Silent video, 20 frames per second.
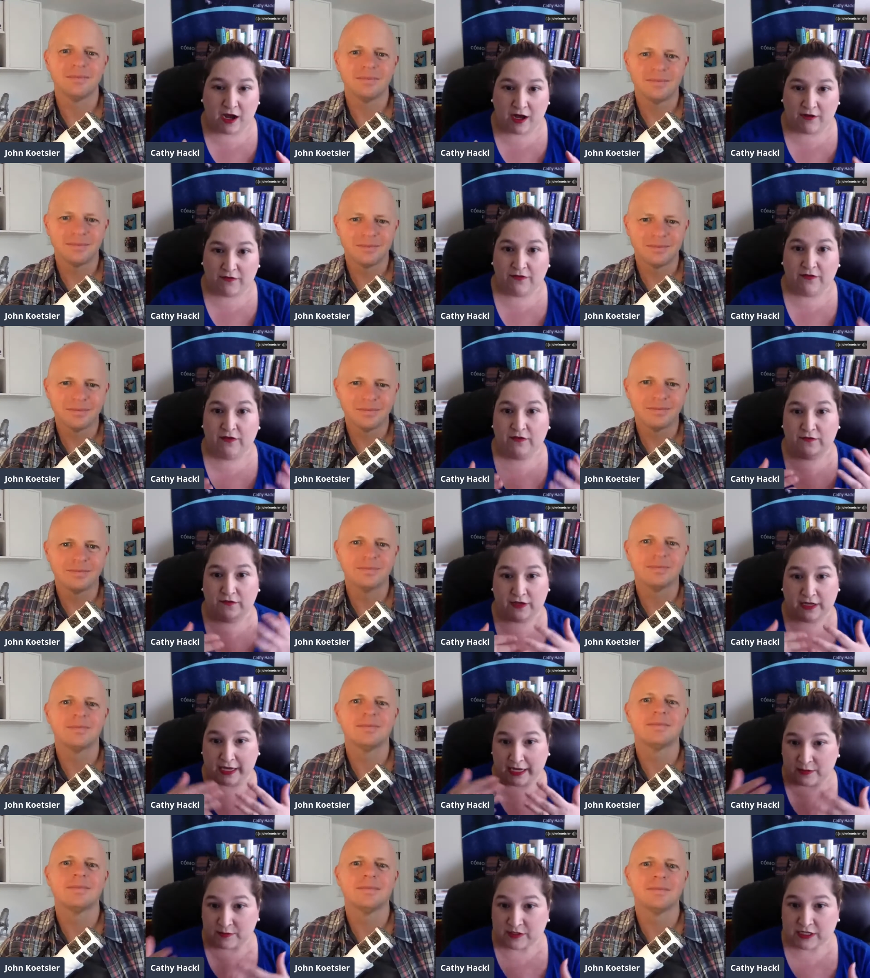Speaker 1: off of the
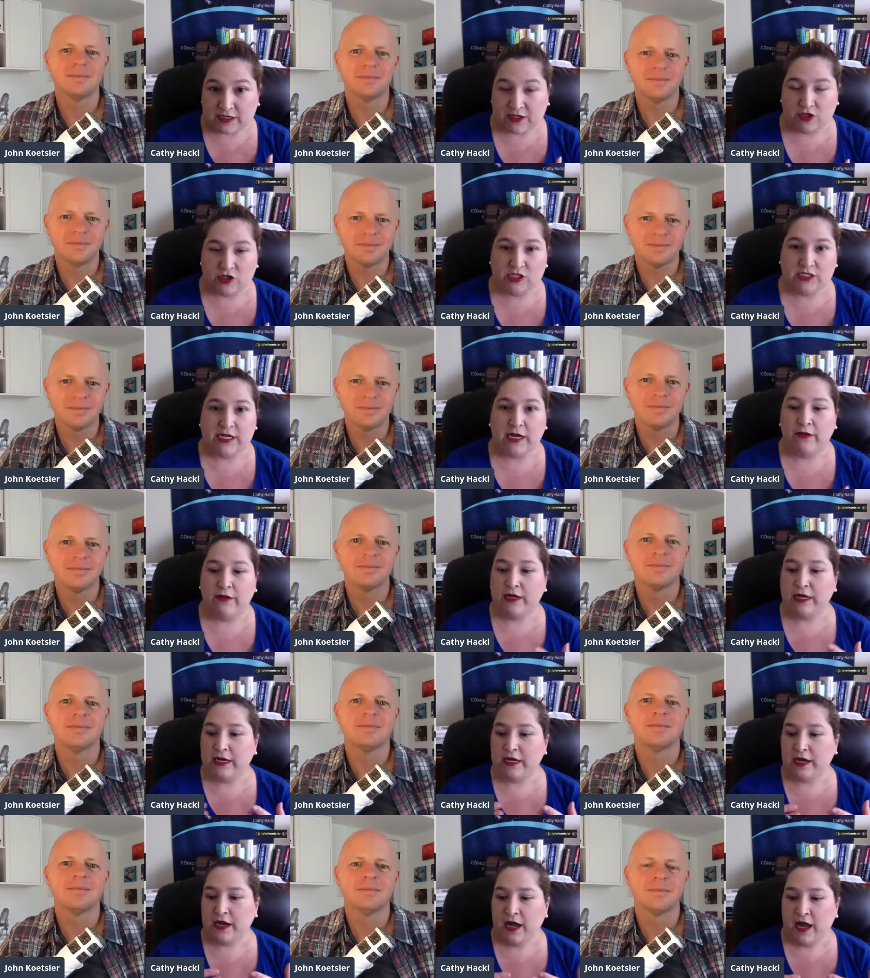games that they're
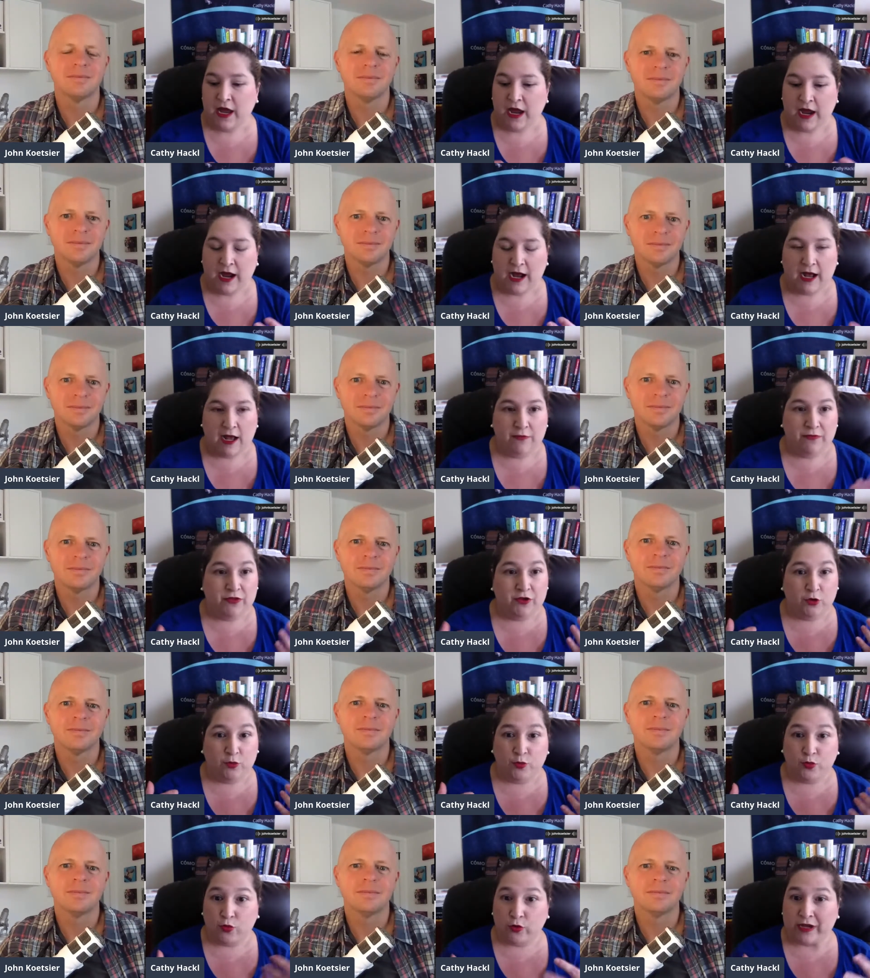selling. Uh,
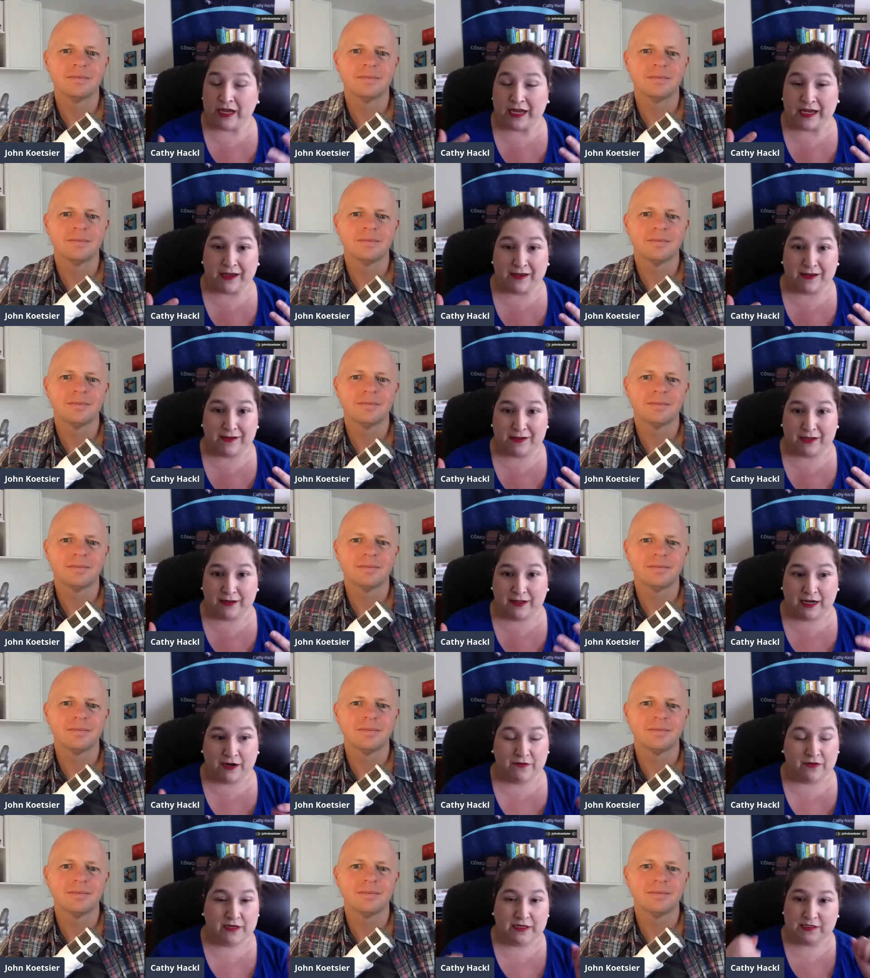they're bringing a
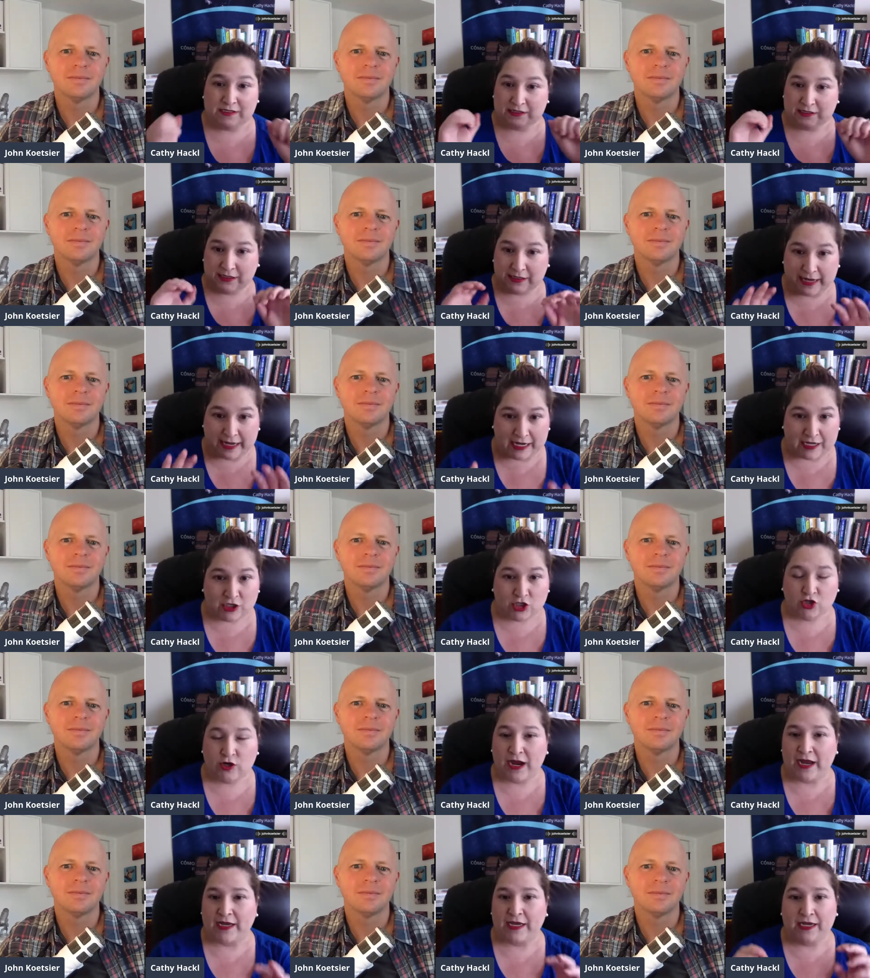lot of things, hand
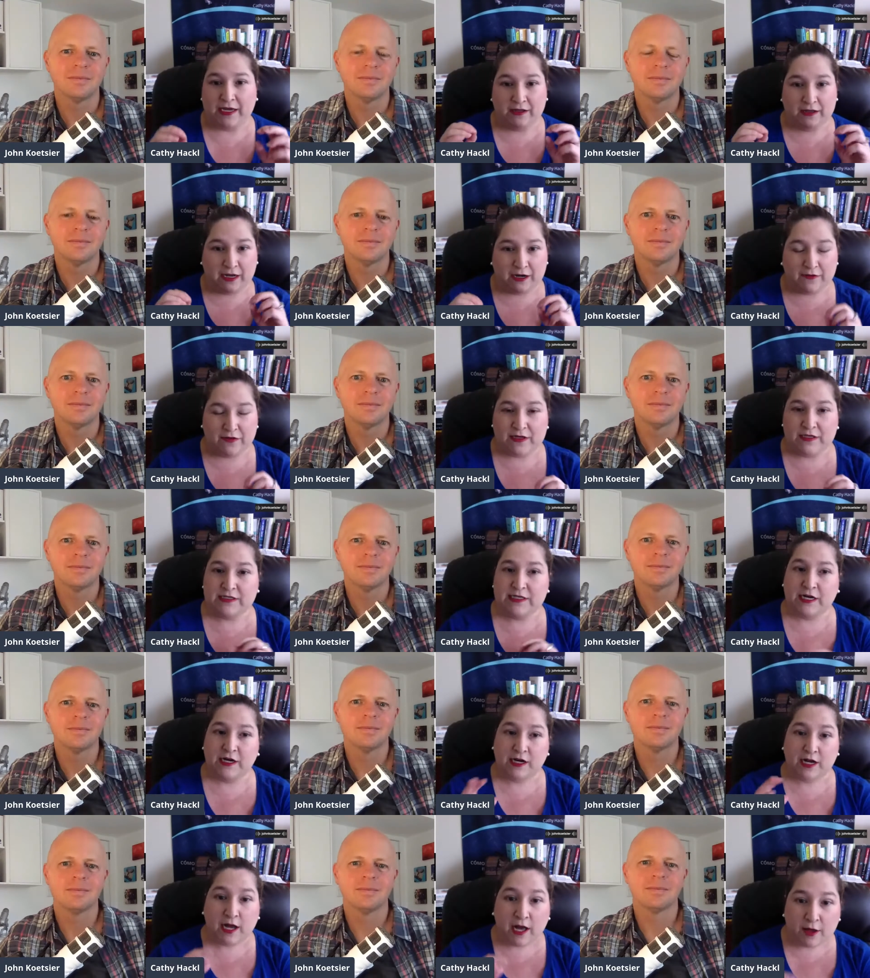tracking a lot of things that
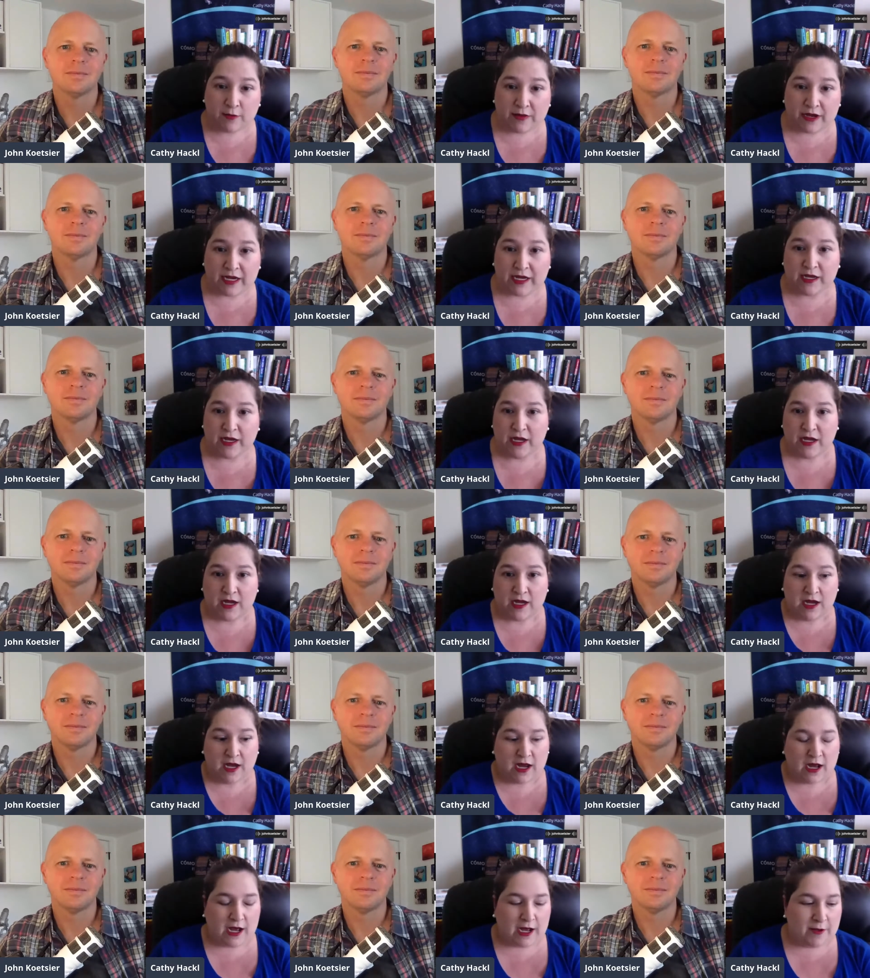are coming.
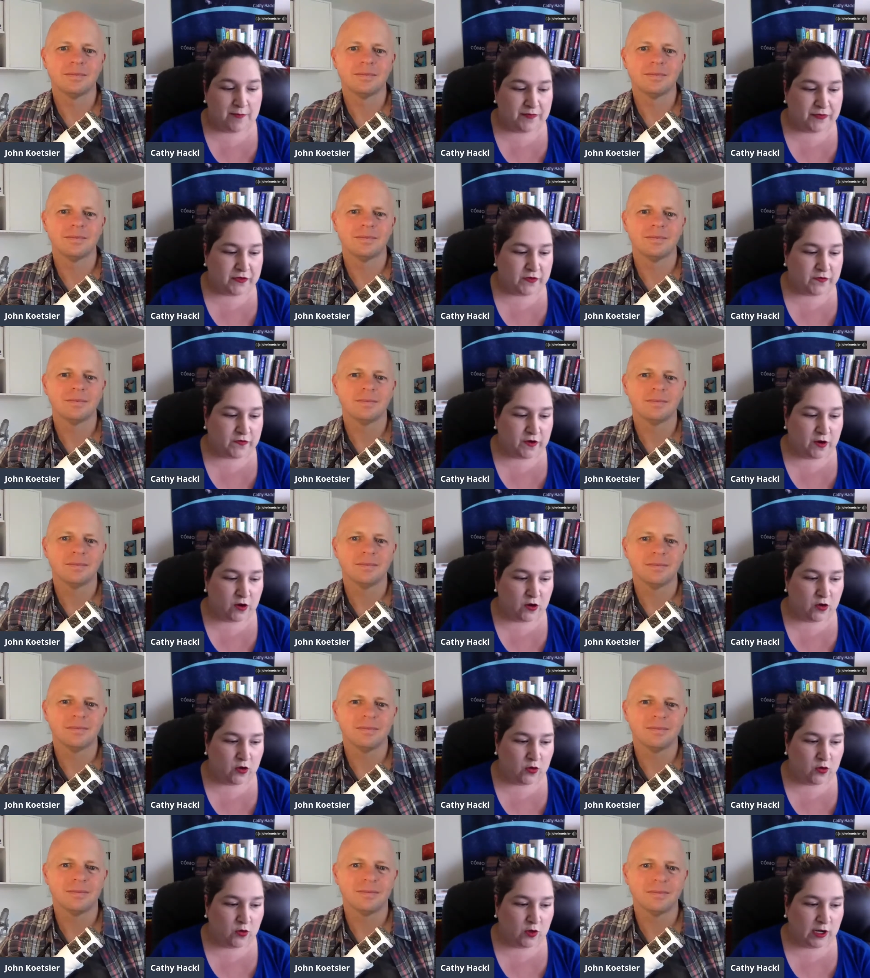Um,
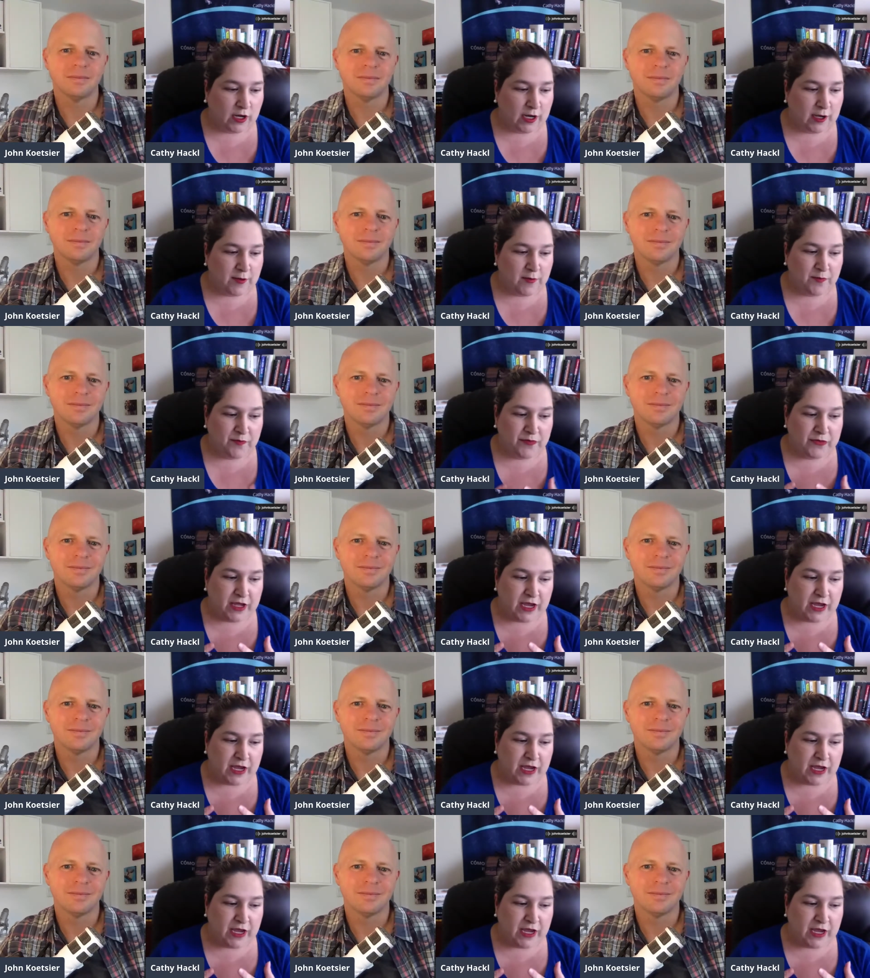so um,